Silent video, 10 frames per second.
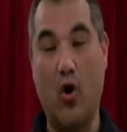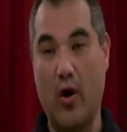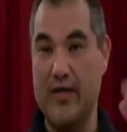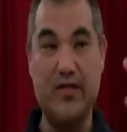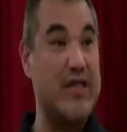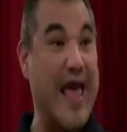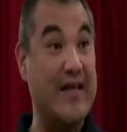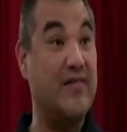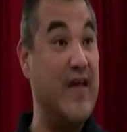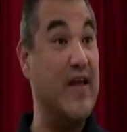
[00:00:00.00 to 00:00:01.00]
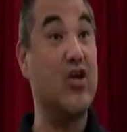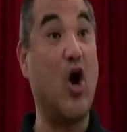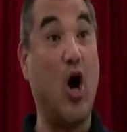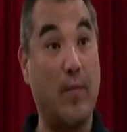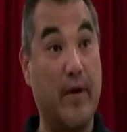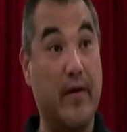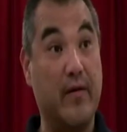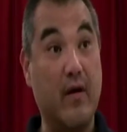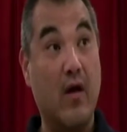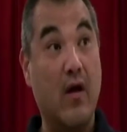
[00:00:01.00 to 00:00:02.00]
It's just activated carbon
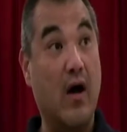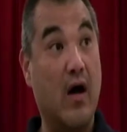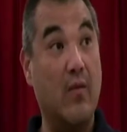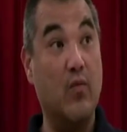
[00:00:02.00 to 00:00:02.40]
um,